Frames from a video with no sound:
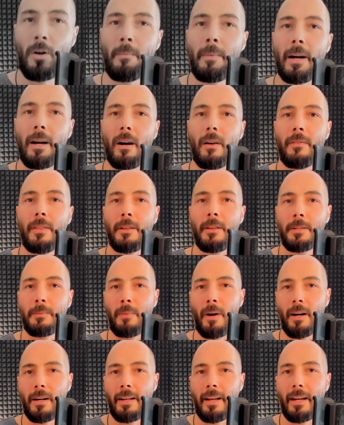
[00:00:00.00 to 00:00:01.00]
the format of
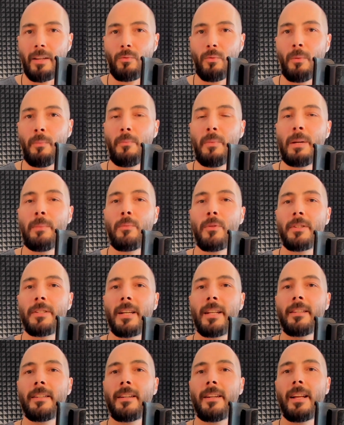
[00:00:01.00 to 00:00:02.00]
this podcast will be
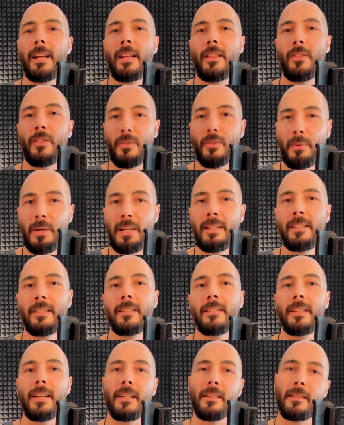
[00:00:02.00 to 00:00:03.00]
presented in
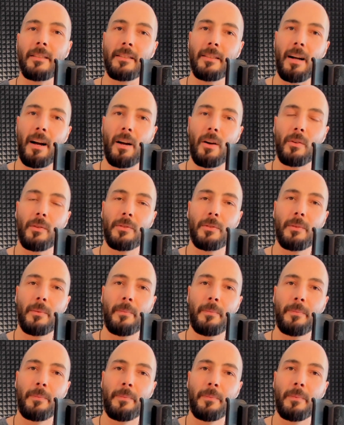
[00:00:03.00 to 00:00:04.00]
three distinct
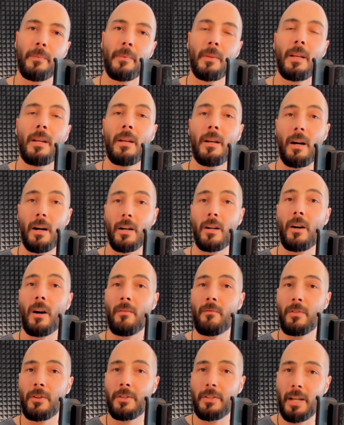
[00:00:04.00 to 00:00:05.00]
styles. A
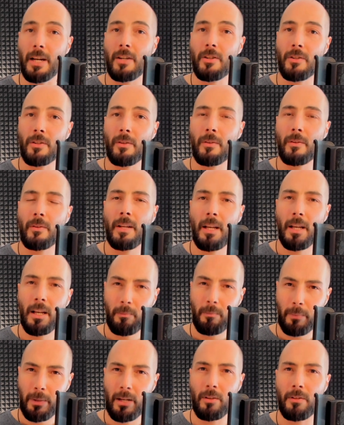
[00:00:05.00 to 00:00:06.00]
conversational,
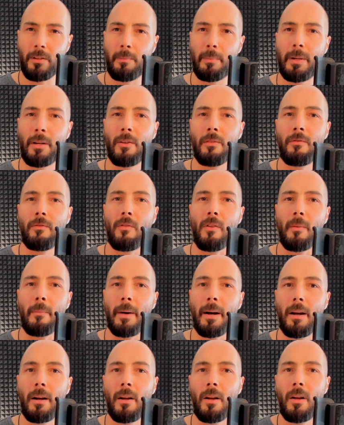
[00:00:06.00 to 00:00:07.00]
peer-to-peer
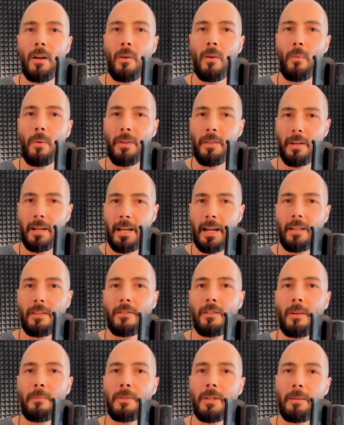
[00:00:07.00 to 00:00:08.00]
format with
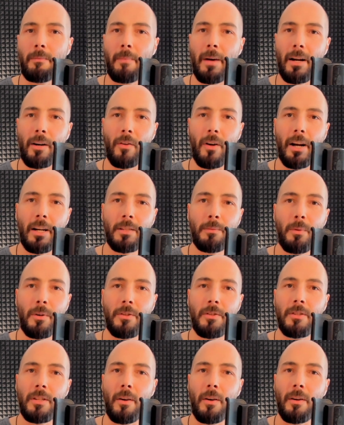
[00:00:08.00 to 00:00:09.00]
guest subject matter
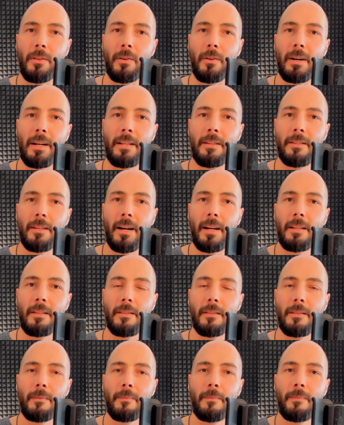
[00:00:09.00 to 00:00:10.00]
experts sharing their
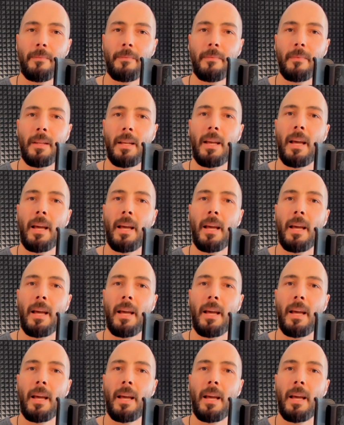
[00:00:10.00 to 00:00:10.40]
insights.